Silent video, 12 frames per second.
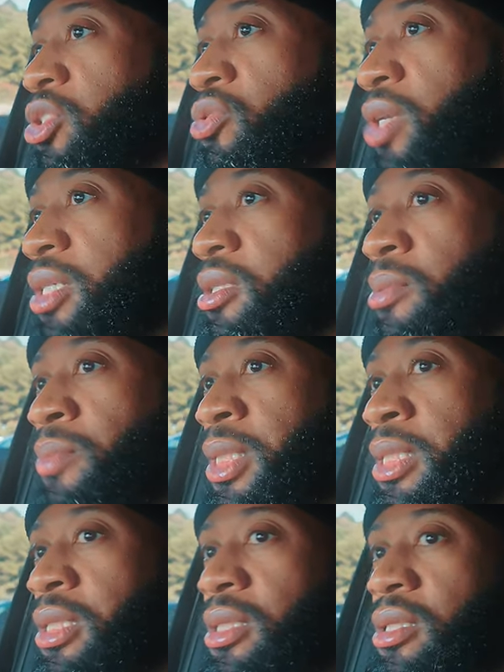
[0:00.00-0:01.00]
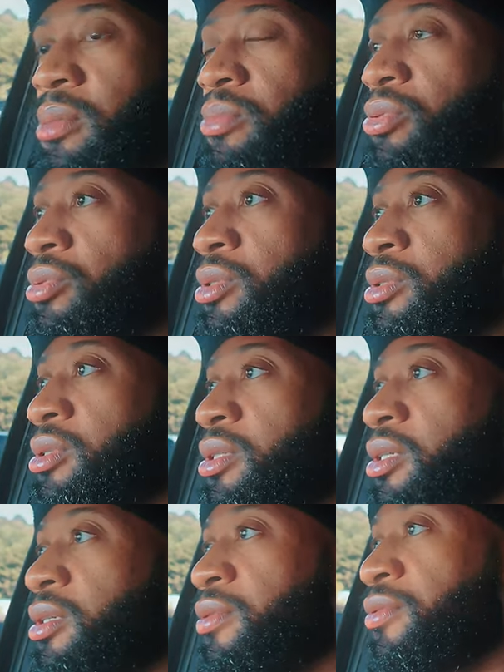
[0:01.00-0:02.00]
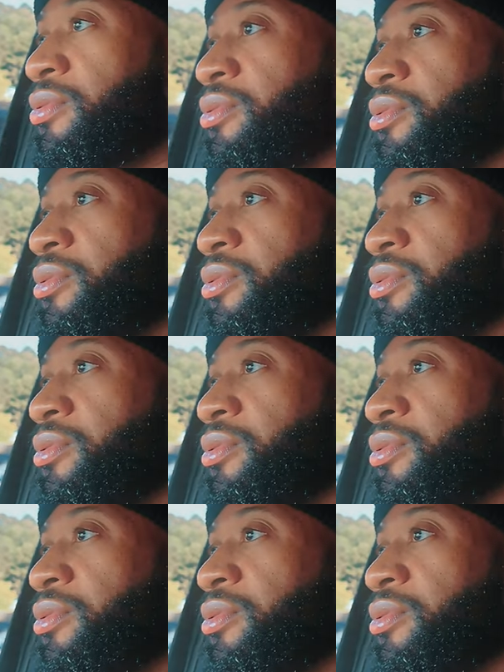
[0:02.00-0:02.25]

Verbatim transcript: have stressed to me the importance of